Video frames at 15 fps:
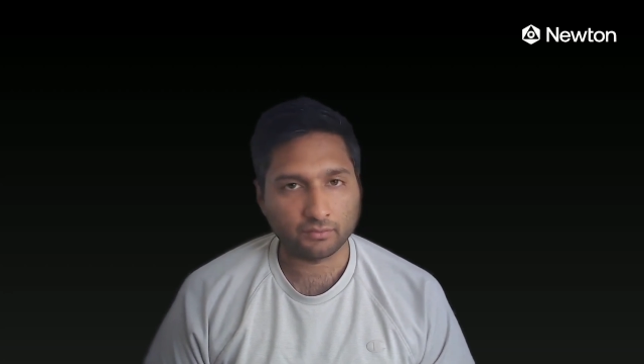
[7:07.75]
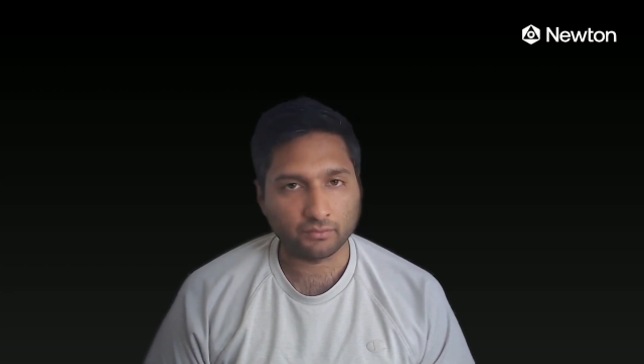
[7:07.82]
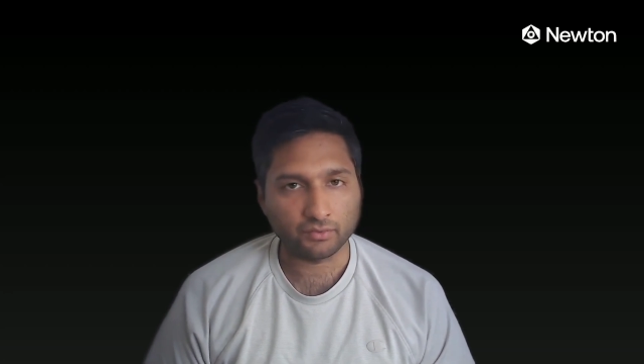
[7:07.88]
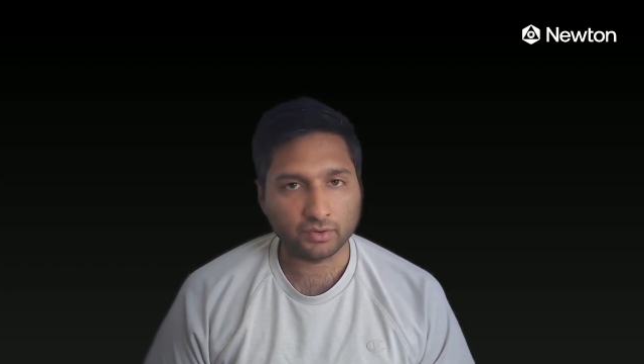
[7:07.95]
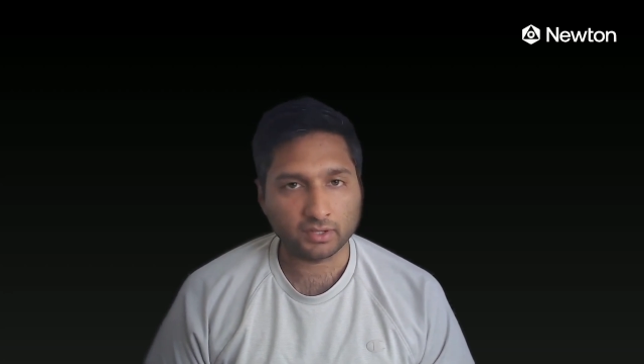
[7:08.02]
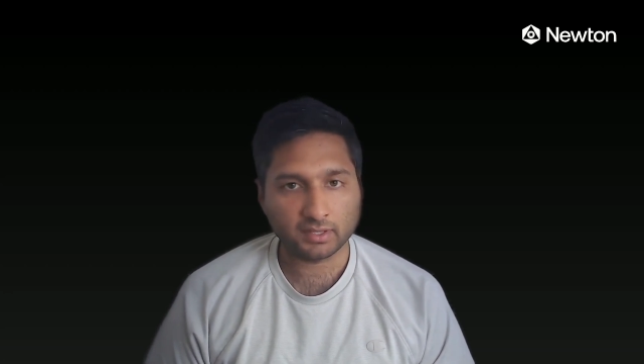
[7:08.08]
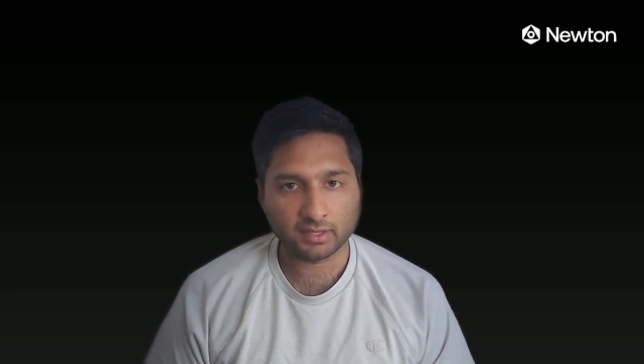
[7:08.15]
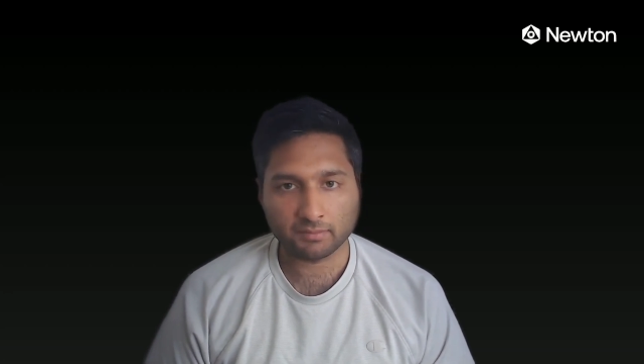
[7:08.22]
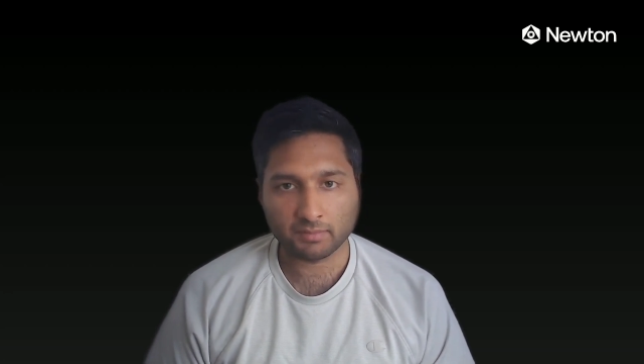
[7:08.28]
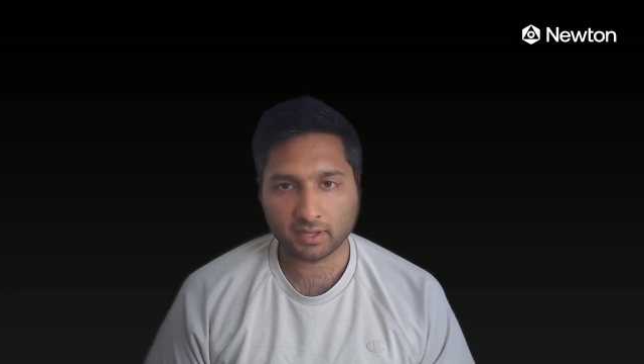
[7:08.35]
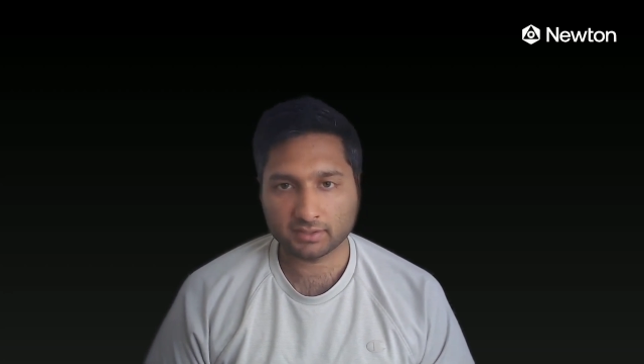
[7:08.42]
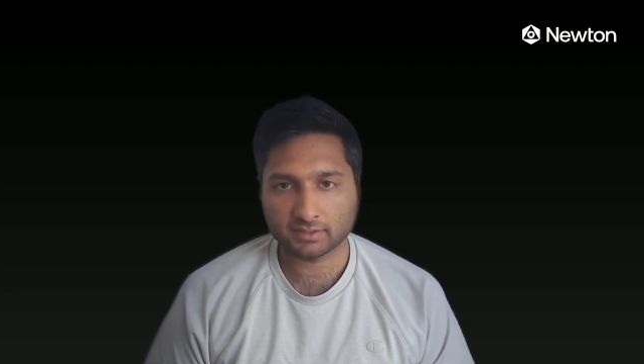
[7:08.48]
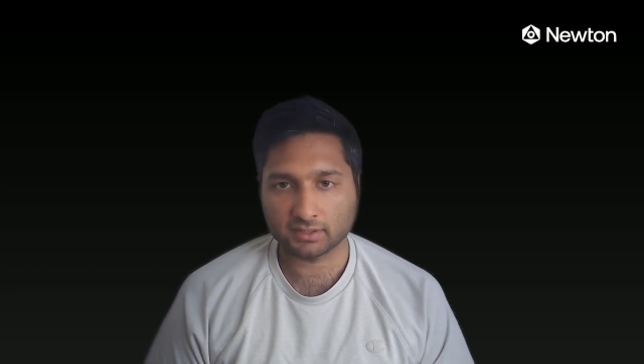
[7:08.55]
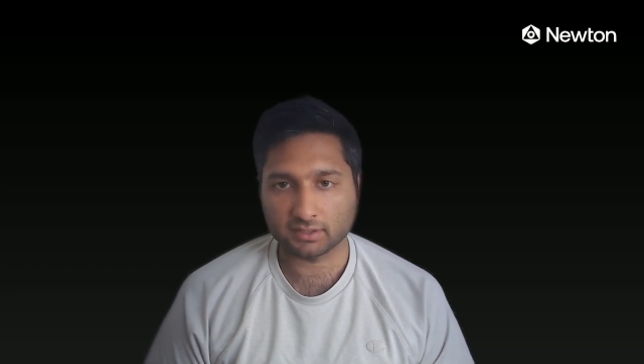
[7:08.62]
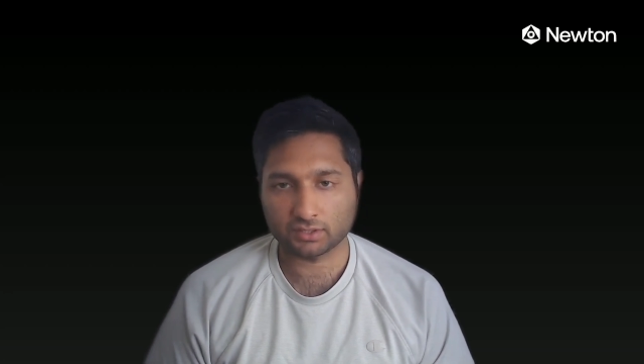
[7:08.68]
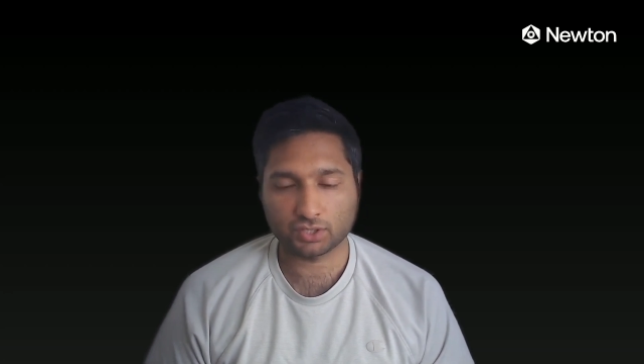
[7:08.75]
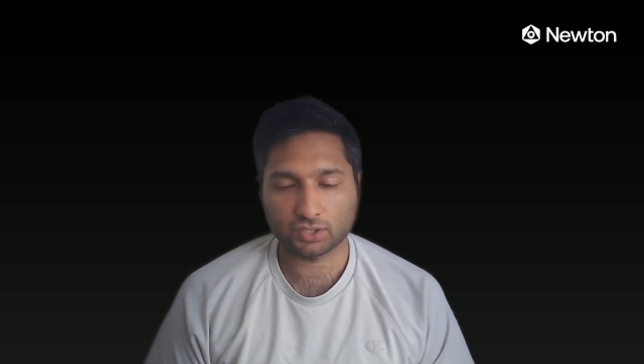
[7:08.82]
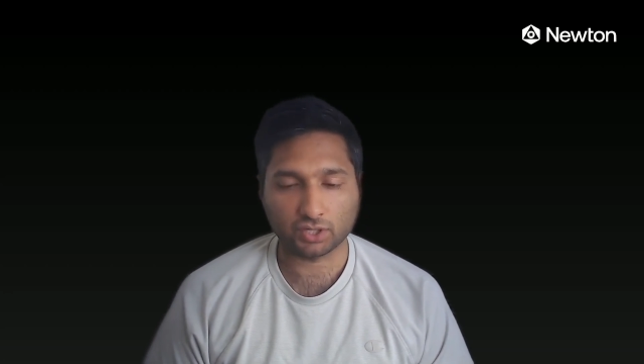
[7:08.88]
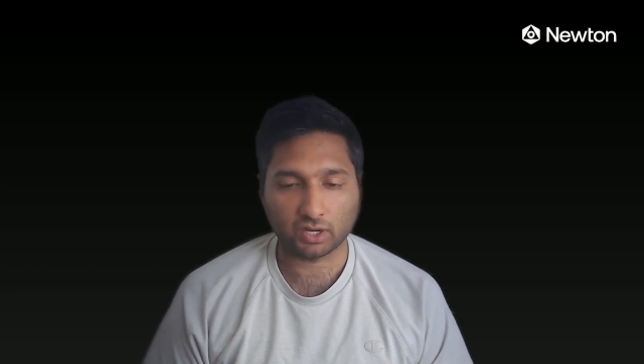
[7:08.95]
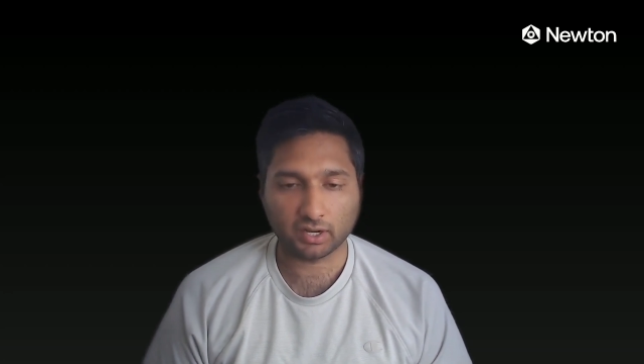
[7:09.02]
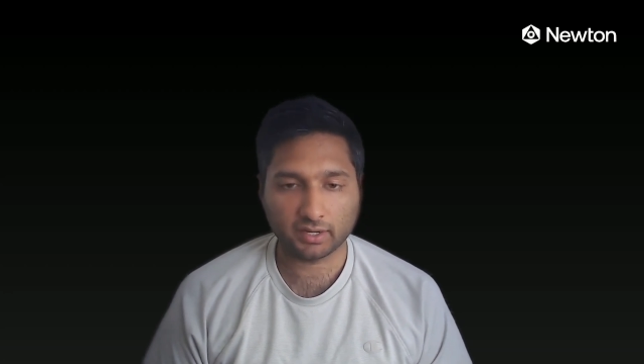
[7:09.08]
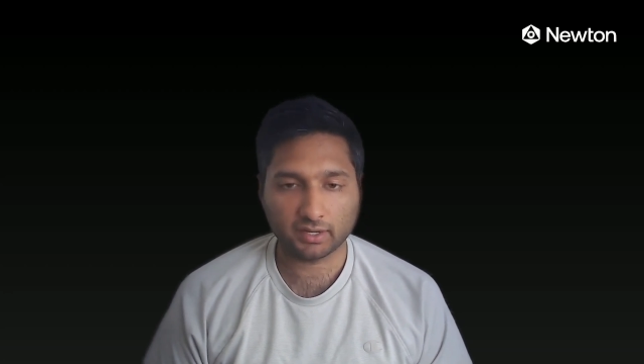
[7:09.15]
really makes this
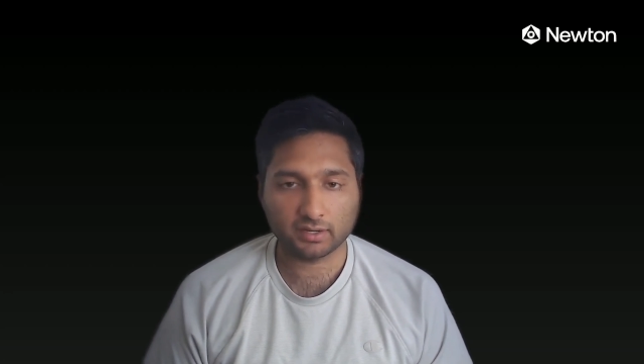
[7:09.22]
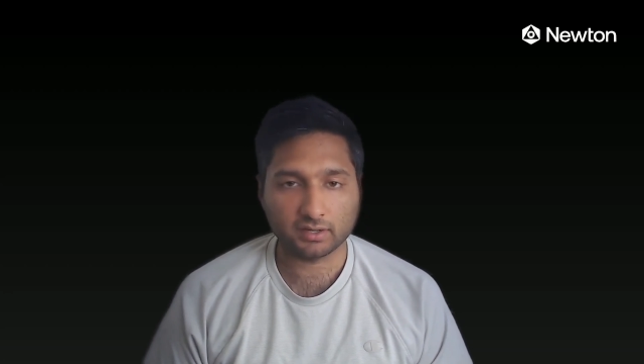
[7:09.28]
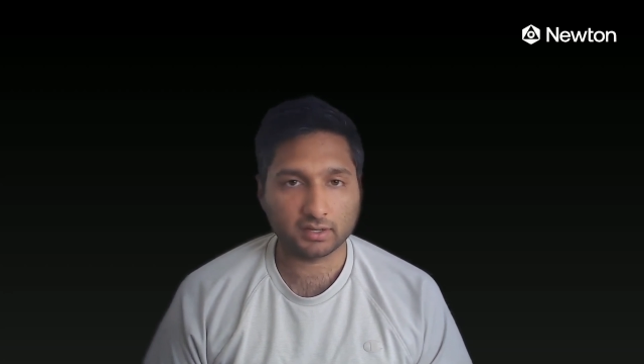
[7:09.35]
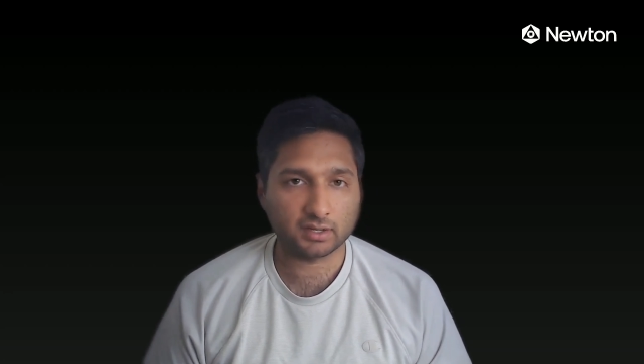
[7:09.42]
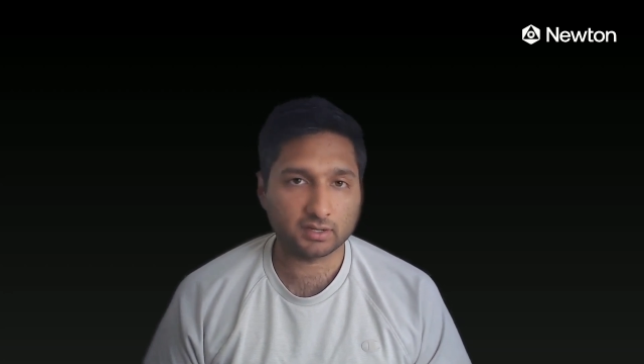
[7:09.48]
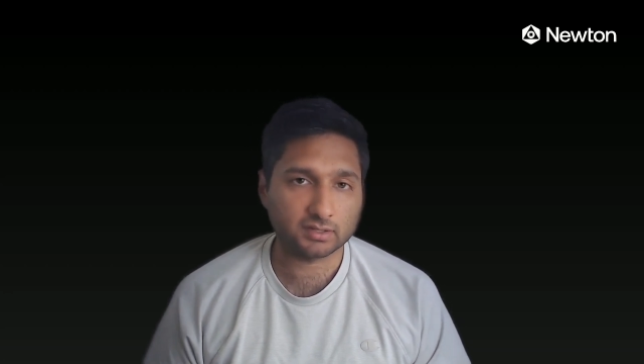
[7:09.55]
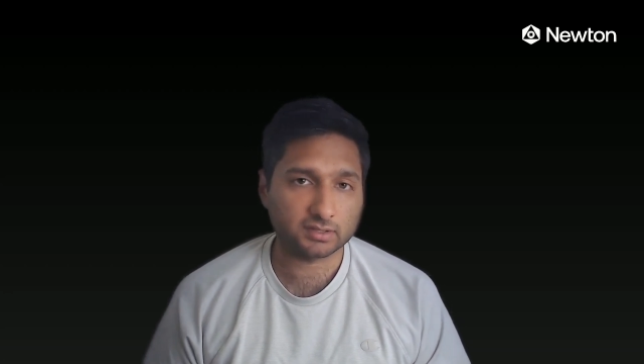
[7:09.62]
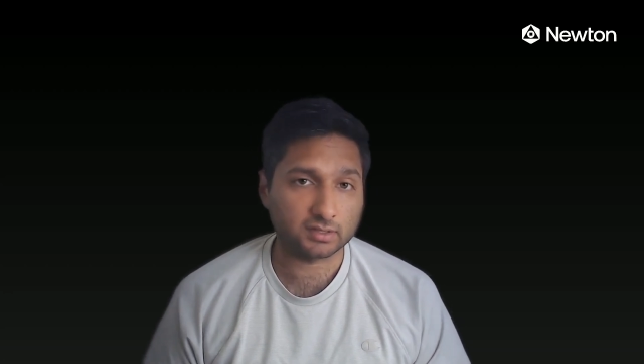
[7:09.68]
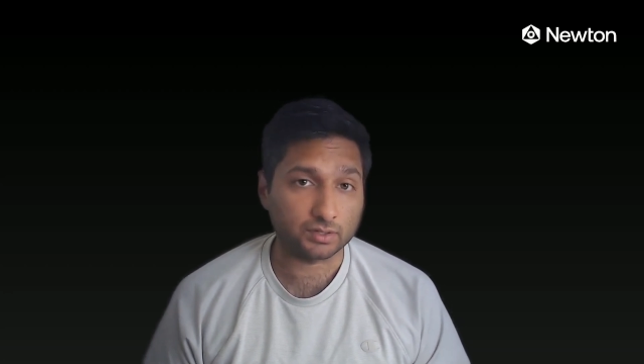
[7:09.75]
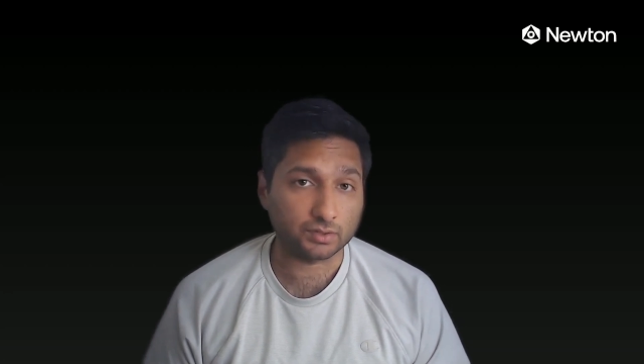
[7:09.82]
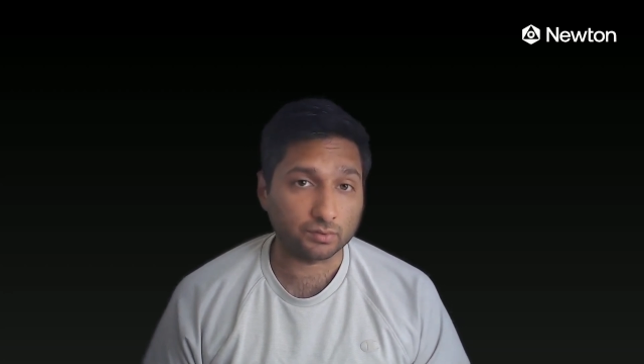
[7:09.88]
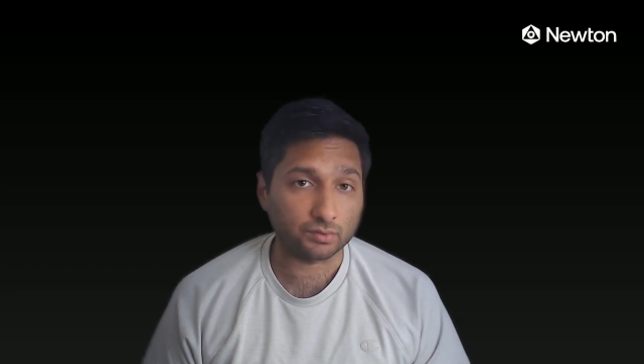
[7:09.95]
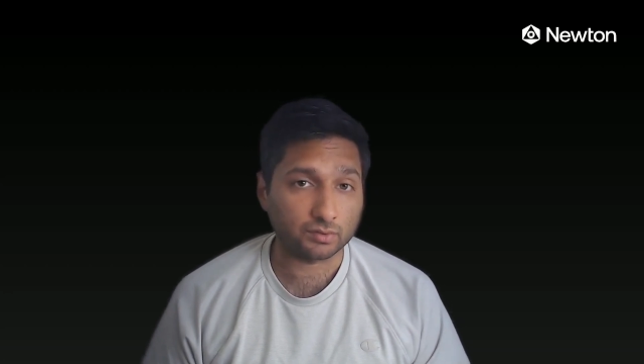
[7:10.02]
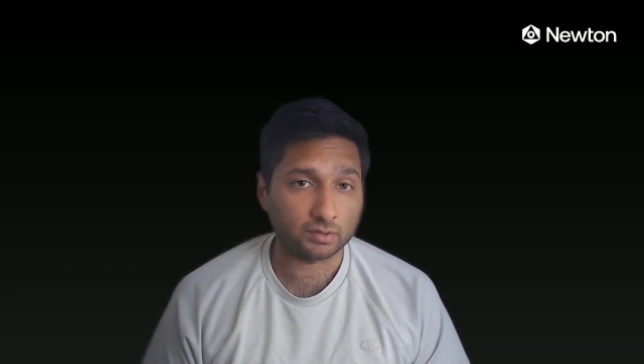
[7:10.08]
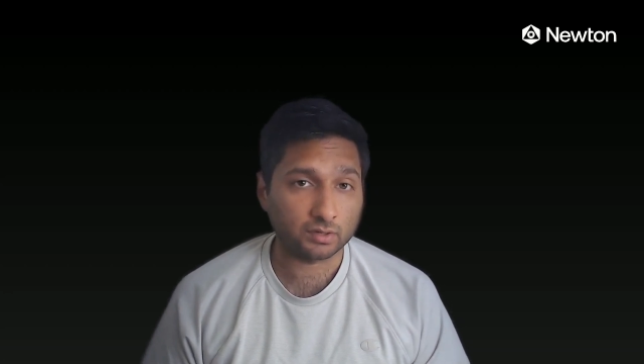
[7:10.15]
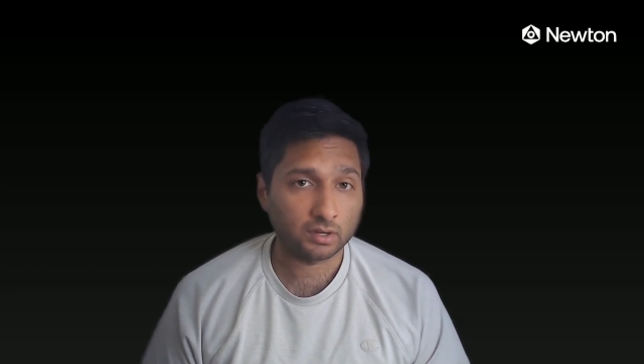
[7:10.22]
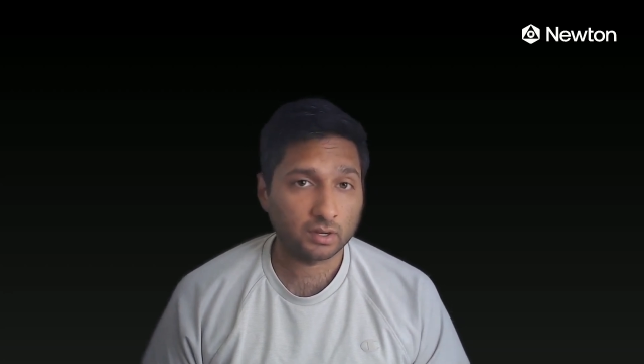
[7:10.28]
shine is the Newton